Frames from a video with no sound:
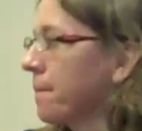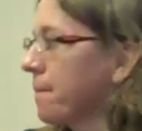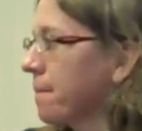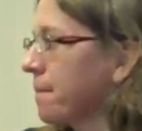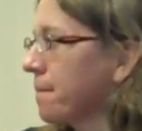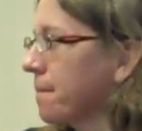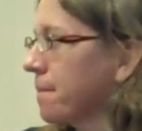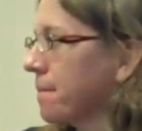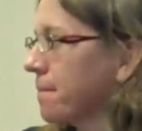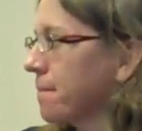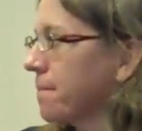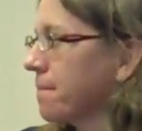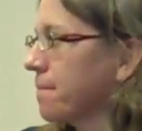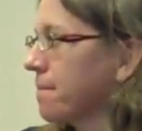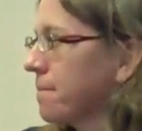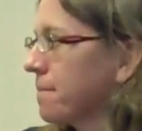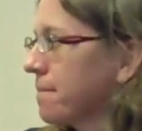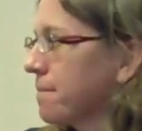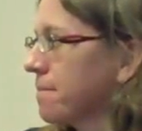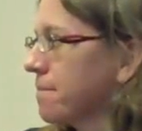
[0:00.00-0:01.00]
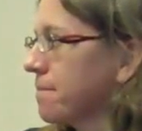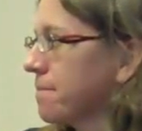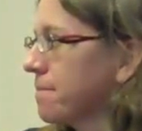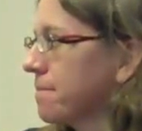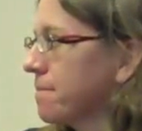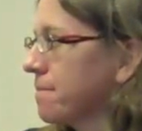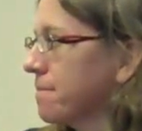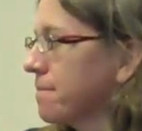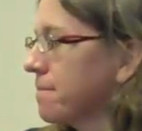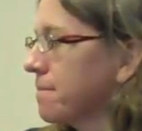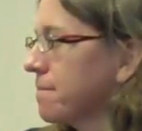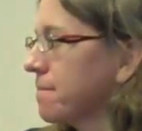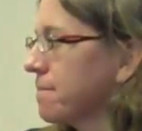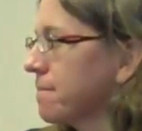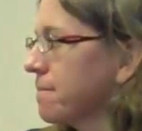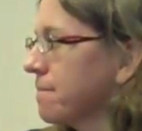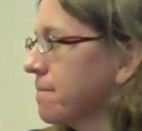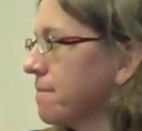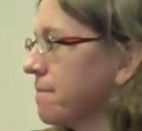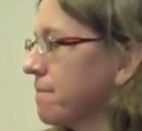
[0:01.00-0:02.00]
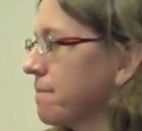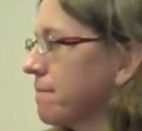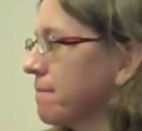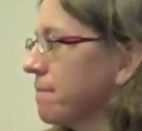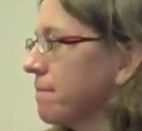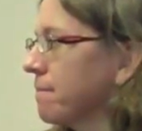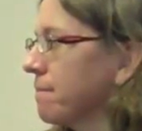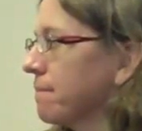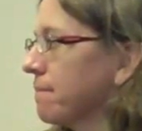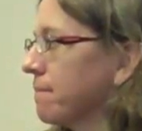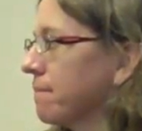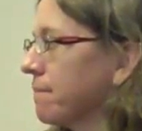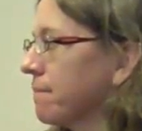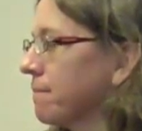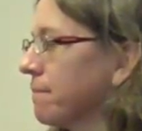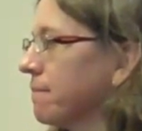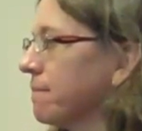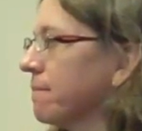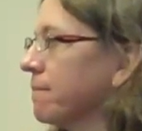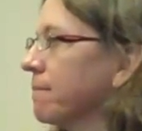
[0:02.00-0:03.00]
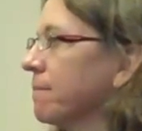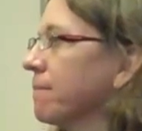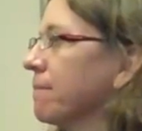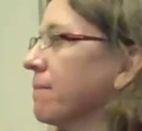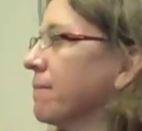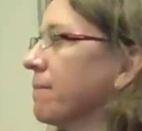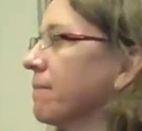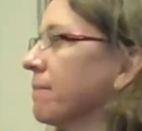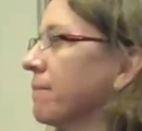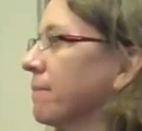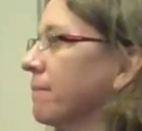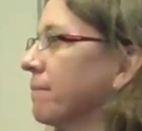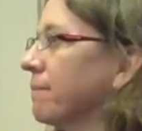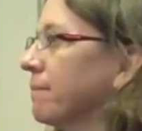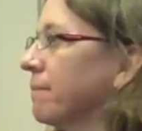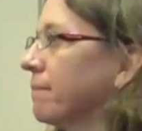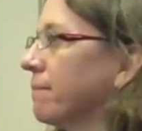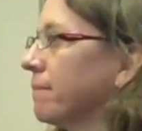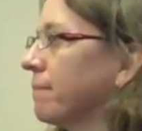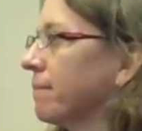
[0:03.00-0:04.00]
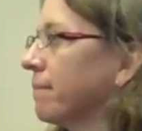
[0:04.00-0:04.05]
[no speech]